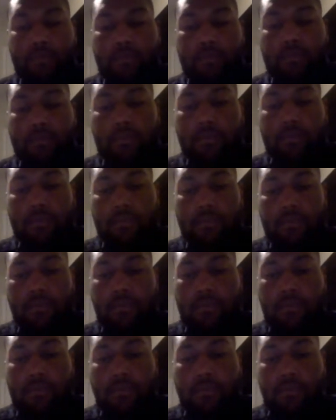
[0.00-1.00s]

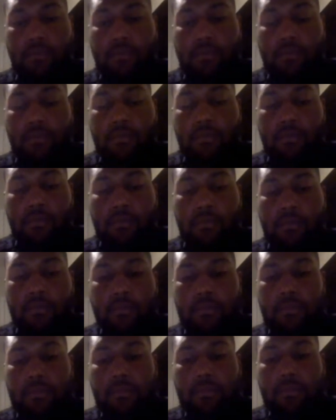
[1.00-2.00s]

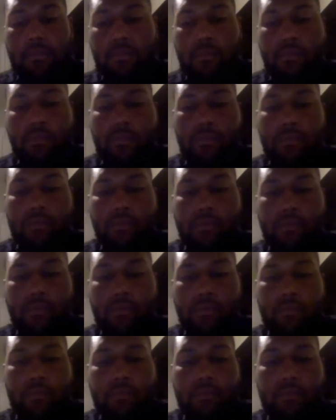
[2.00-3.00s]

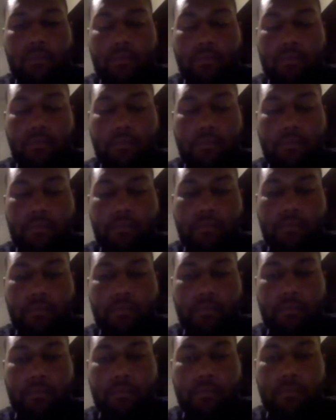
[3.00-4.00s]

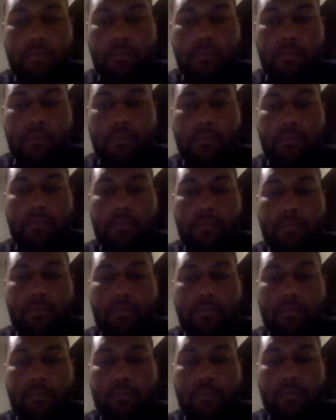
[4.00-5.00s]

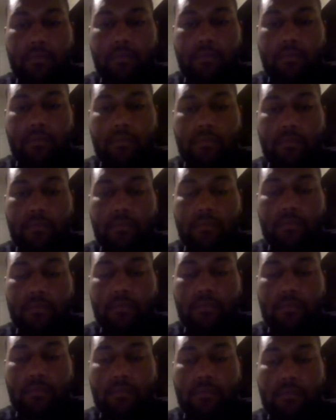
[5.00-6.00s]

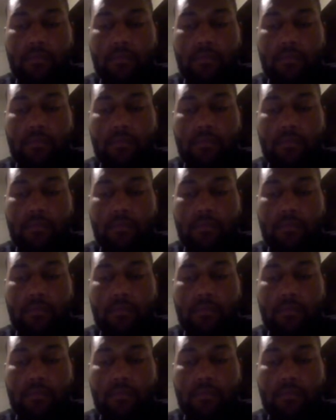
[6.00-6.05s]
No words are spoken by the person on screen.